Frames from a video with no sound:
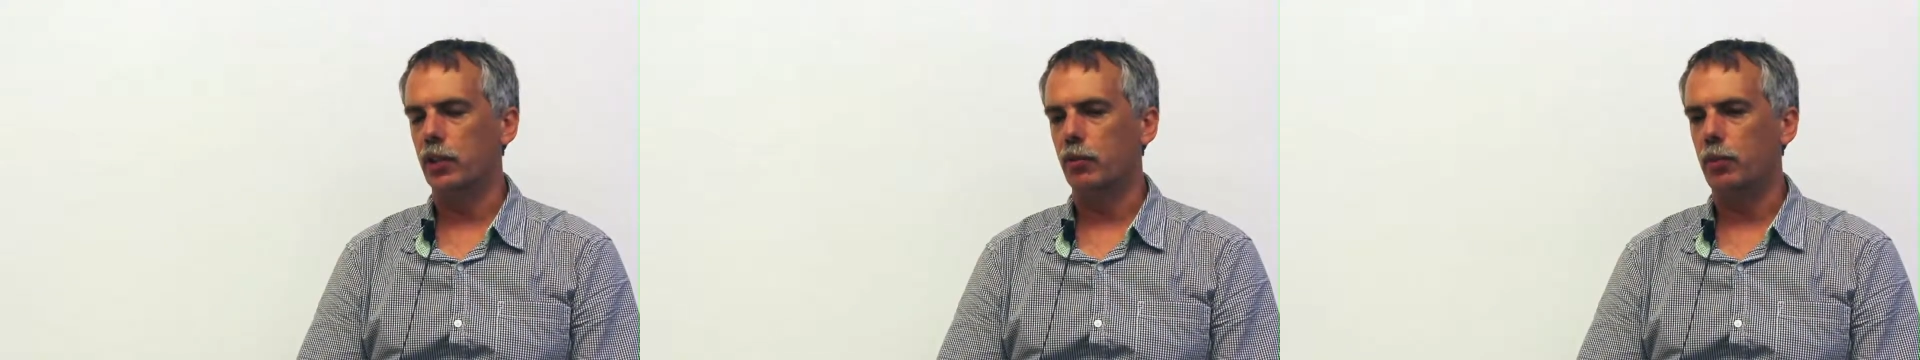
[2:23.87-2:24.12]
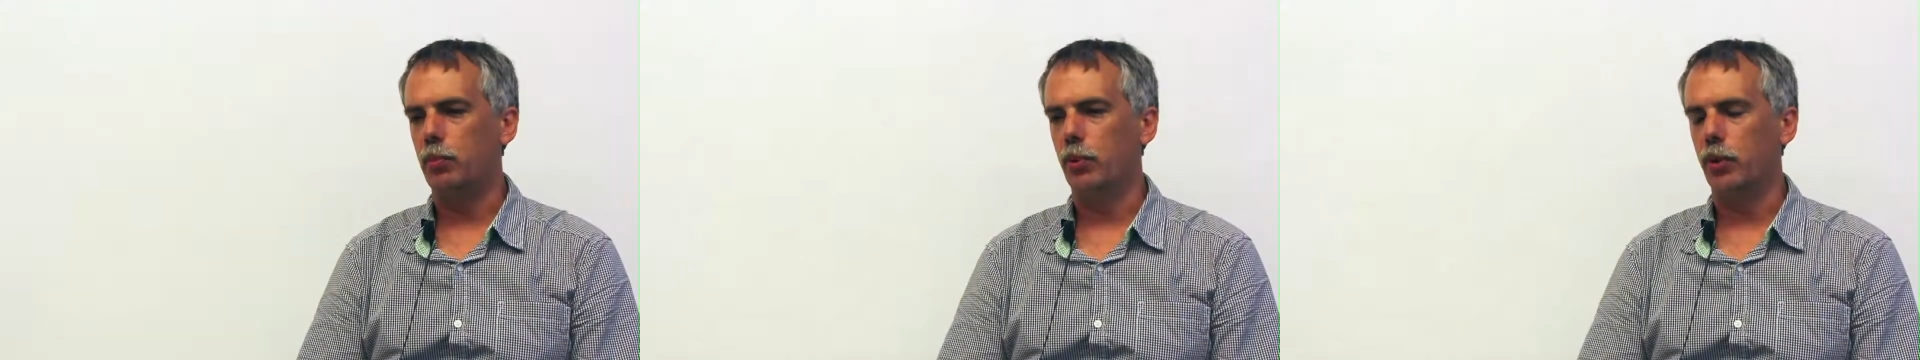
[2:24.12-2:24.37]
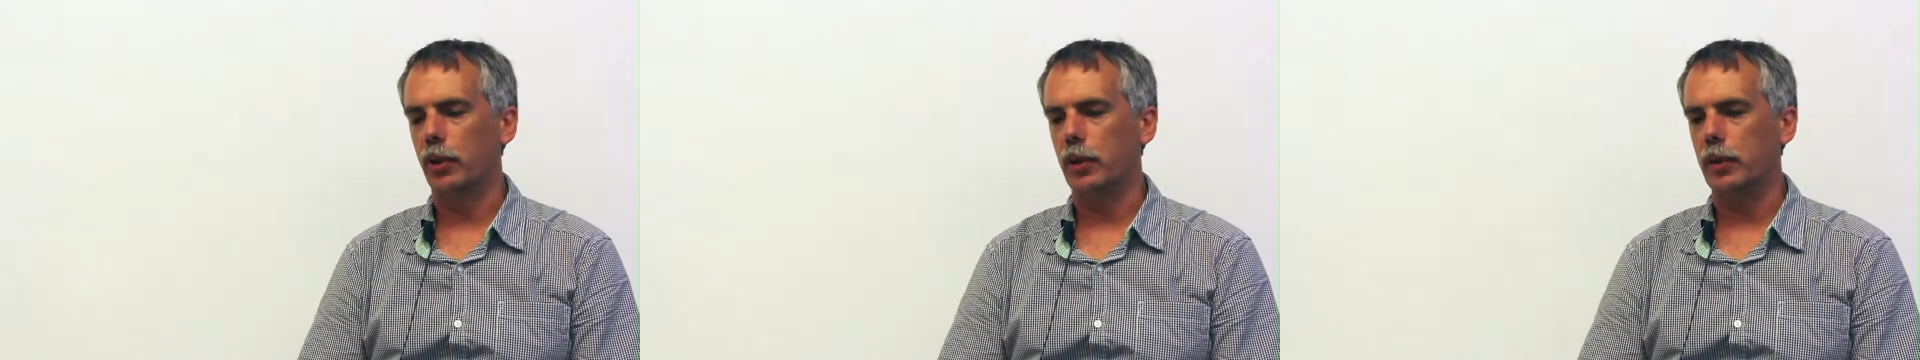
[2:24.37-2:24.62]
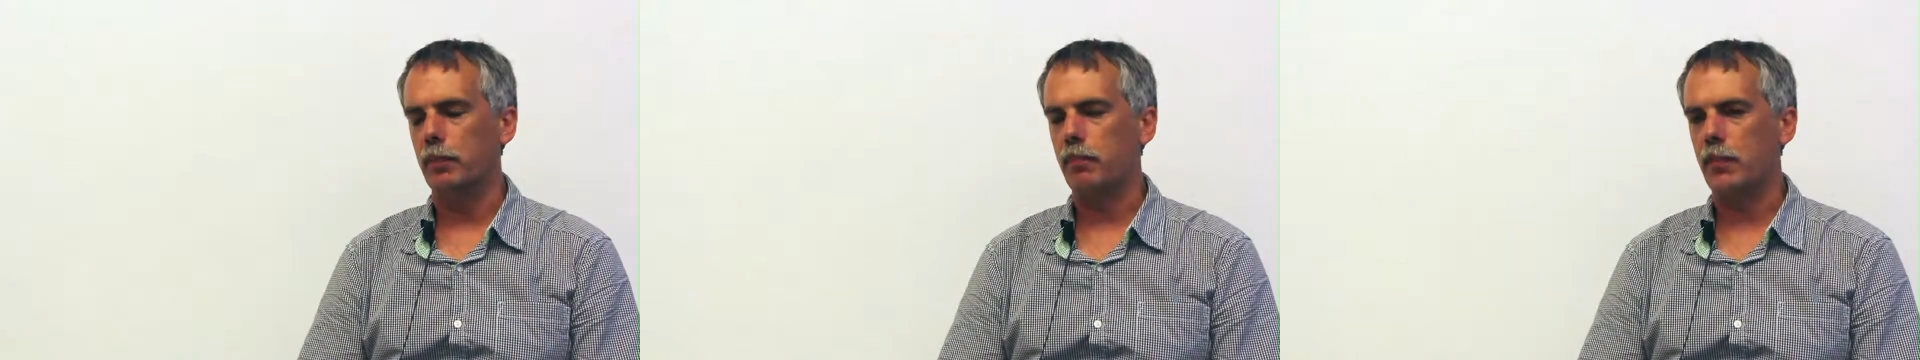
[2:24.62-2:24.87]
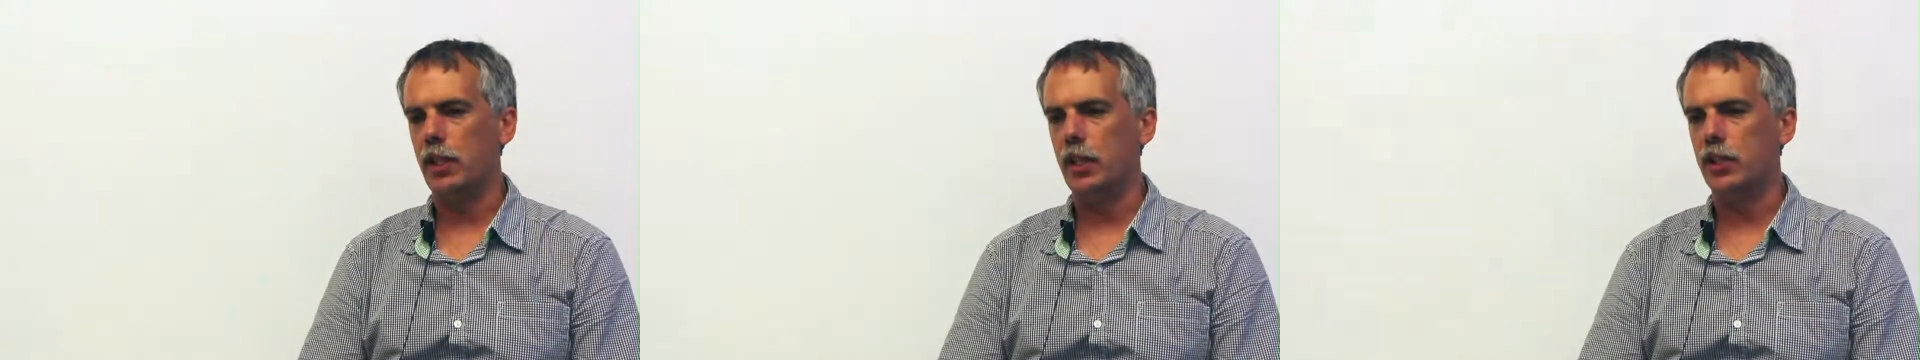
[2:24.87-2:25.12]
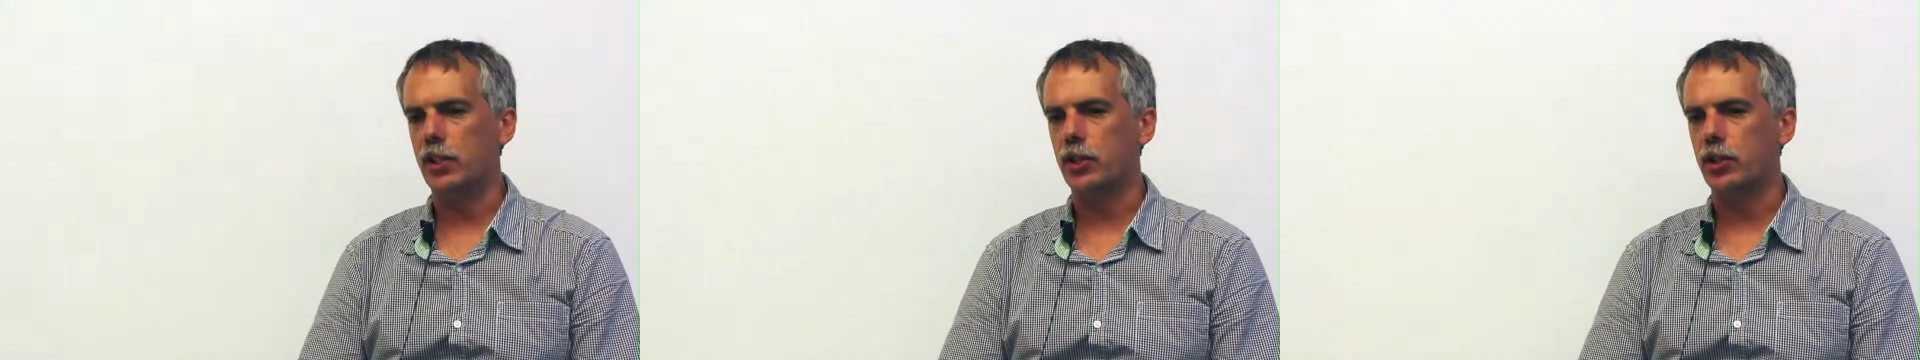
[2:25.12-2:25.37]
the report
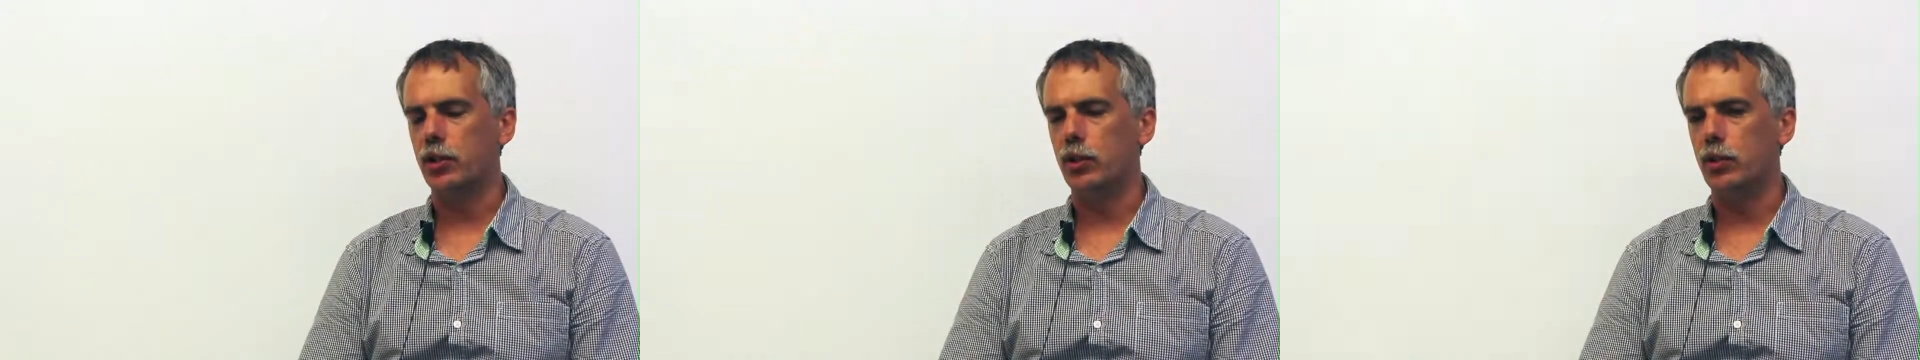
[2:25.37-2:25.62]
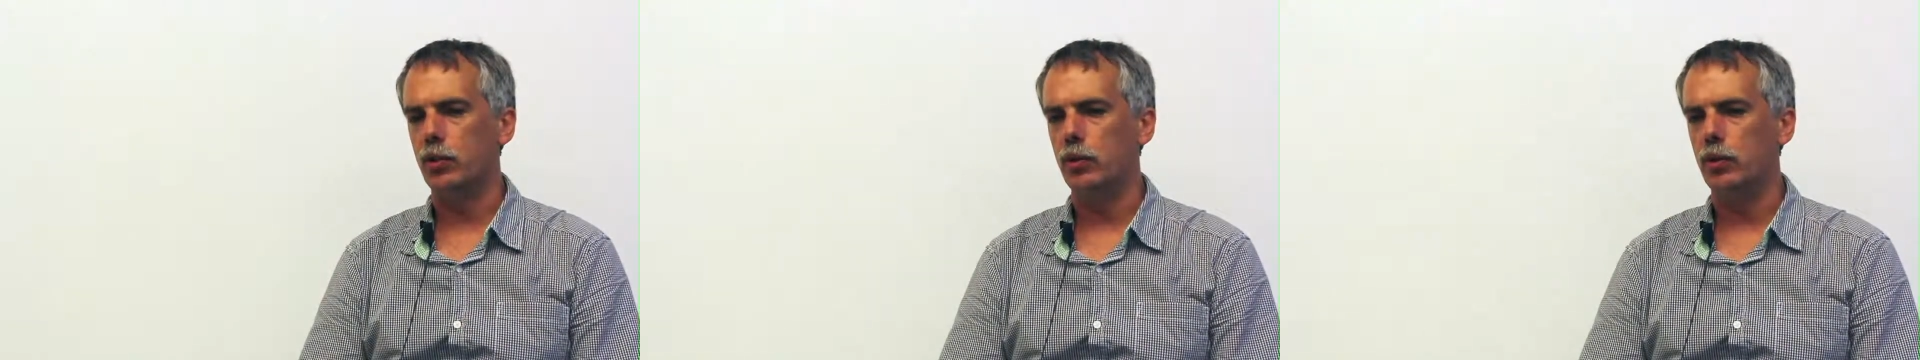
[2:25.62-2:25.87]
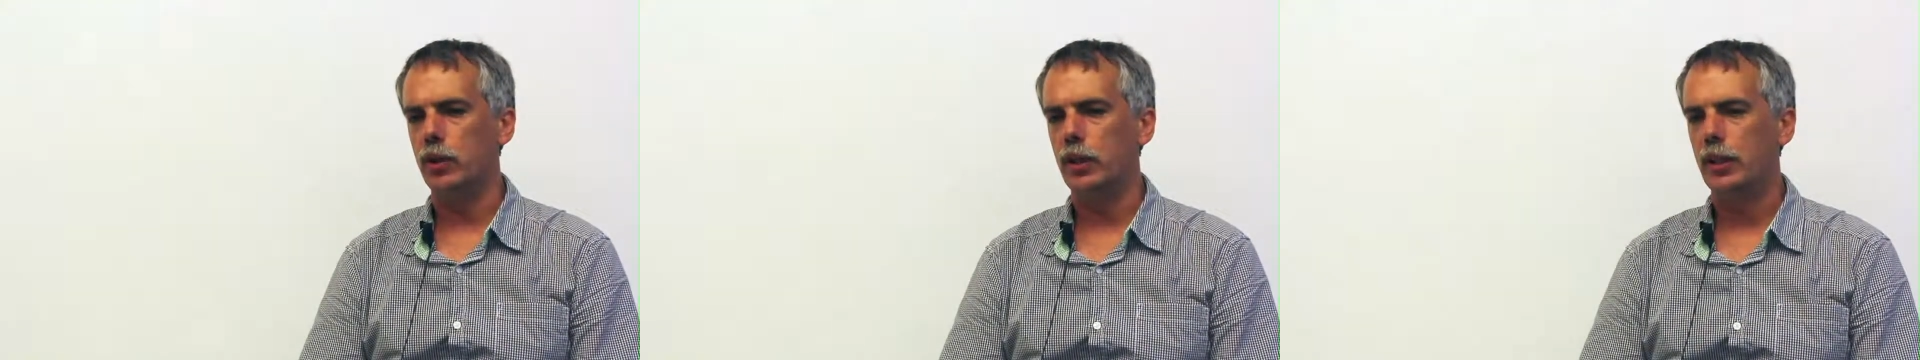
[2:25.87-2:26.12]
is to